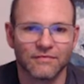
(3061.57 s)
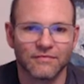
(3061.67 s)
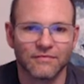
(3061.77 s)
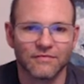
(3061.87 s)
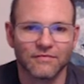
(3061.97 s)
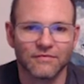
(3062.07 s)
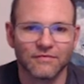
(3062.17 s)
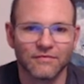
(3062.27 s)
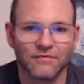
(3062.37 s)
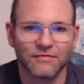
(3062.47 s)

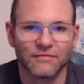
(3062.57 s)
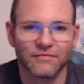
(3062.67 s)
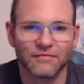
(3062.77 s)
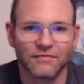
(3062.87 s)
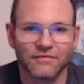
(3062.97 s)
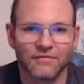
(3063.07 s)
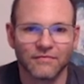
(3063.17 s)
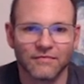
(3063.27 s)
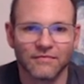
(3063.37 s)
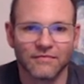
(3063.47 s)

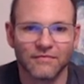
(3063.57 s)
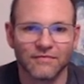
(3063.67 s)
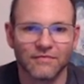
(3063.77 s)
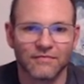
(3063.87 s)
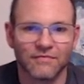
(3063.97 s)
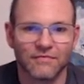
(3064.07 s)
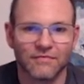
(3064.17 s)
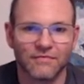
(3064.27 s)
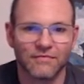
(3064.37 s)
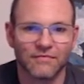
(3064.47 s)

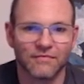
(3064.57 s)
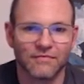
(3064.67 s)
The person shown says nothing.